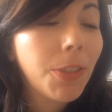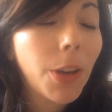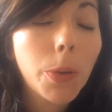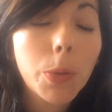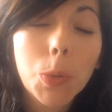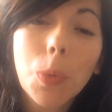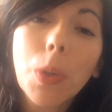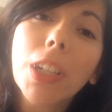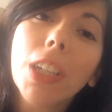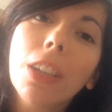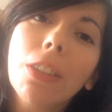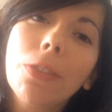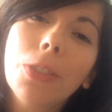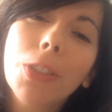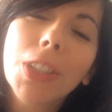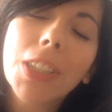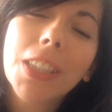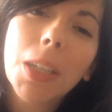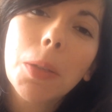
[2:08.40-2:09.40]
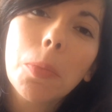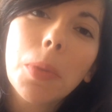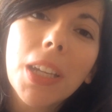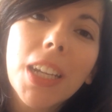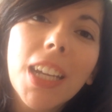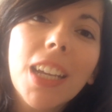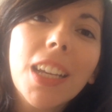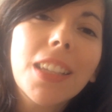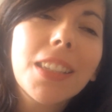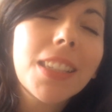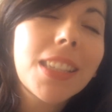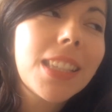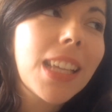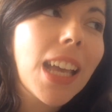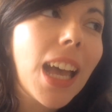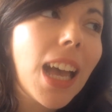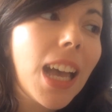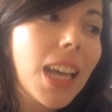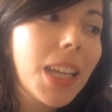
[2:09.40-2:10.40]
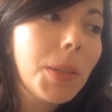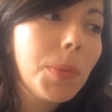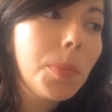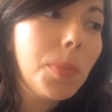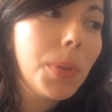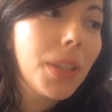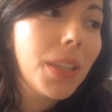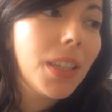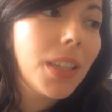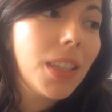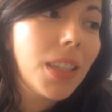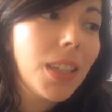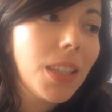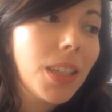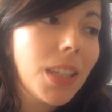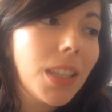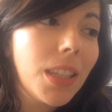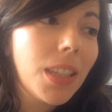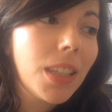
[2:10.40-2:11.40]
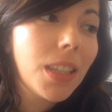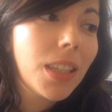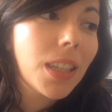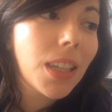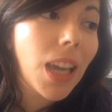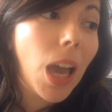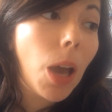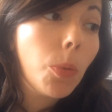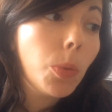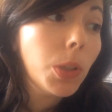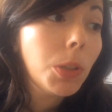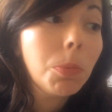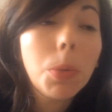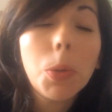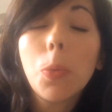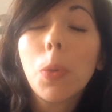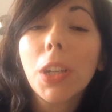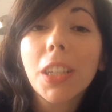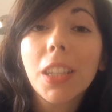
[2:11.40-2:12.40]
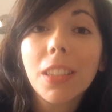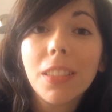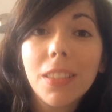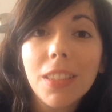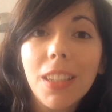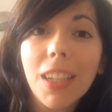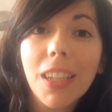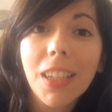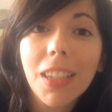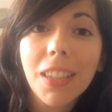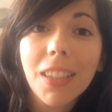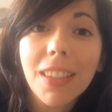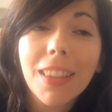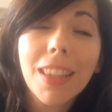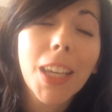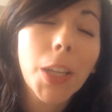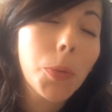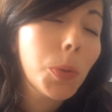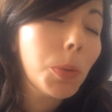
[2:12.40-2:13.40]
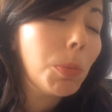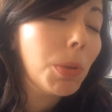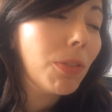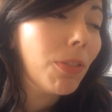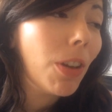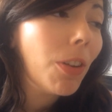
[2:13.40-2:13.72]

if I was working for somebody else, I'd be. I wouldn't be working today, and that would be